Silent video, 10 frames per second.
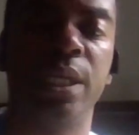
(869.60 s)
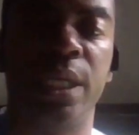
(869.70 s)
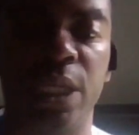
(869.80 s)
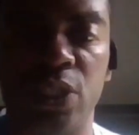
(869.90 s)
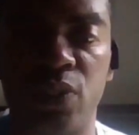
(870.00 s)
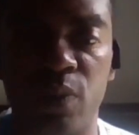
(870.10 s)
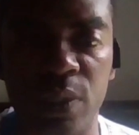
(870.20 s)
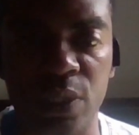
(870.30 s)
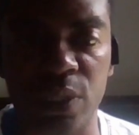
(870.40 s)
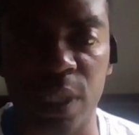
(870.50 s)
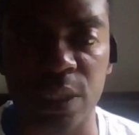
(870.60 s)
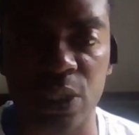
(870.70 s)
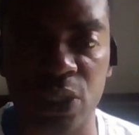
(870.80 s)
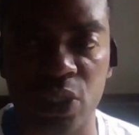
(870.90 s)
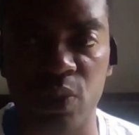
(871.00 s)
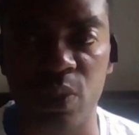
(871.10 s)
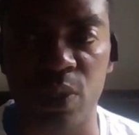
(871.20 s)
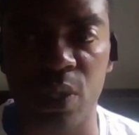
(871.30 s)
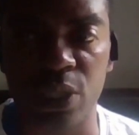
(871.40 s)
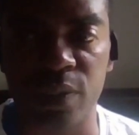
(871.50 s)
in
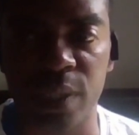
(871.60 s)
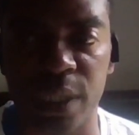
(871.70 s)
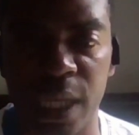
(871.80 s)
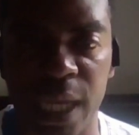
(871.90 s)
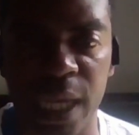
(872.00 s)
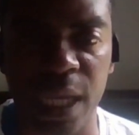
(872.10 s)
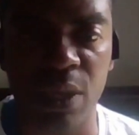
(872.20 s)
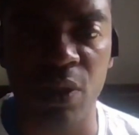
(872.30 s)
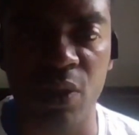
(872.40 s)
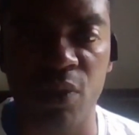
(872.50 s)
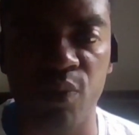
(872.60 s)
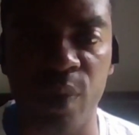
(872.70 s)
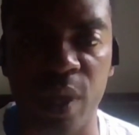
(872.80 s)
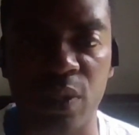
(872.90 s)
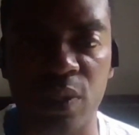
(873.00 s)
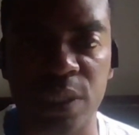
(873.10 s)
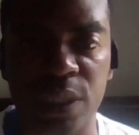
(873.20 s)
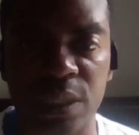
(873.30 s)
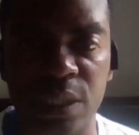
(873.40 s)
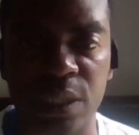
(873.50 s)
208 regular
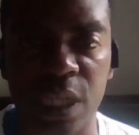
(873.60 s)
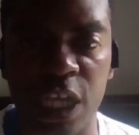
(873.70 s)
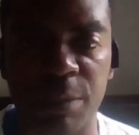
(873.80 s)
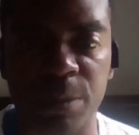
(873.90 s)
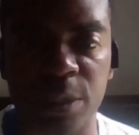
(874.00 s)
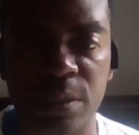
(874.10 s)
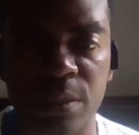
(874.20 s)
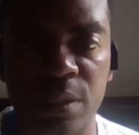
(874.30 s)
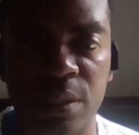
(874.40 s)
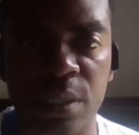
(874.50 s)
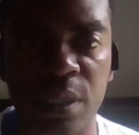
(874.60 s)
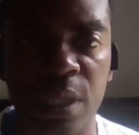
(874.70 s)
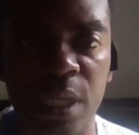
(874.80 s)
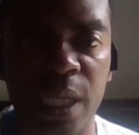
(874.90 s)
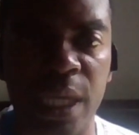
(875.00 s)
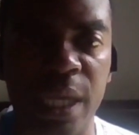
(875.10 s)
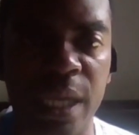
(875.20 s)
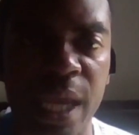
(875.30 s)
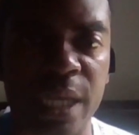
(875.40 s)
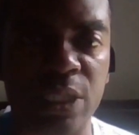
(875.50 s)
season games. He
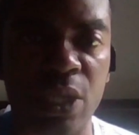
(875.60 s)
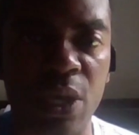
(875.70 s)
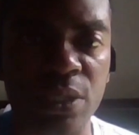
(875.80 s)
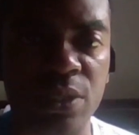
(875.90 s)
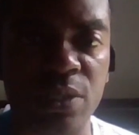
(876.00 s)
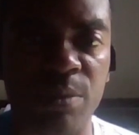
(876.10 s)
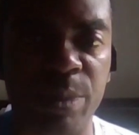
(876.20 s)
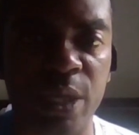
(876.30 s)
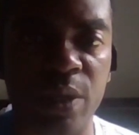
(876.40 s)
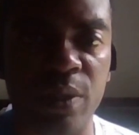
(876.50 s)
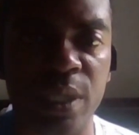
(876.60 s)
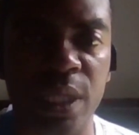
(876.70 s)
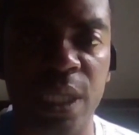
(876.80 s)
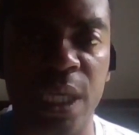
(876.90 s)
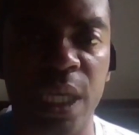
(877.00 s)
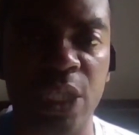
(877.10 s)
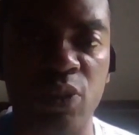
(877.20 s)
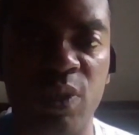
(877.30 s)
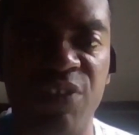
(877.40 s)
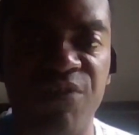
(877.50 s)
has also appeared in
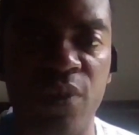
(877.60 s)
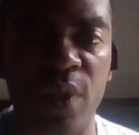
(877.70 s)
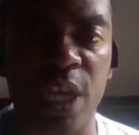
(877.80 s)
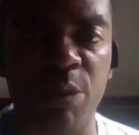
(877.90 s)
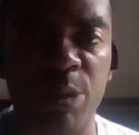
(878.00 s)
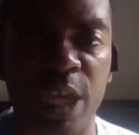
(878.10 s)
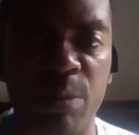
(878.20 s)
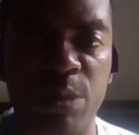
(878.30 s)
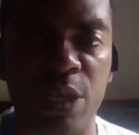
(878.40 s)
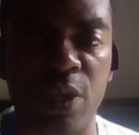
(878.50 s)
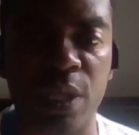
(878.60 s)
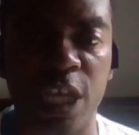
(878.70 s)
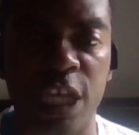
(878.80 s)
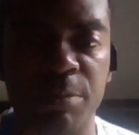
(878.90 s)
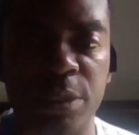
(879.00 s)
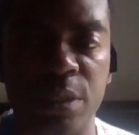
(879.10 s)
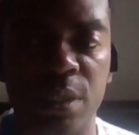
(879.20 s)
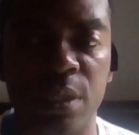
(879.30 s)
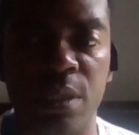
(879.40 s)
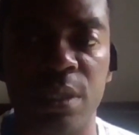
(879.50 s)
24 NBA playoff games.
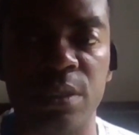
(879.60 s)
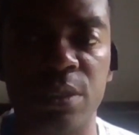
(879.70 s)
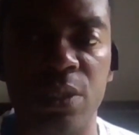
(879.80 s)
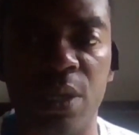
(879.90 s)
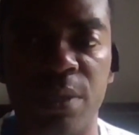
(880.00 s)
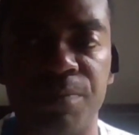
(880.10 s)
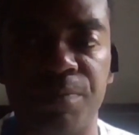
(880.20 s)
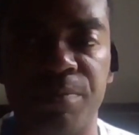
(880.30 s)
So look,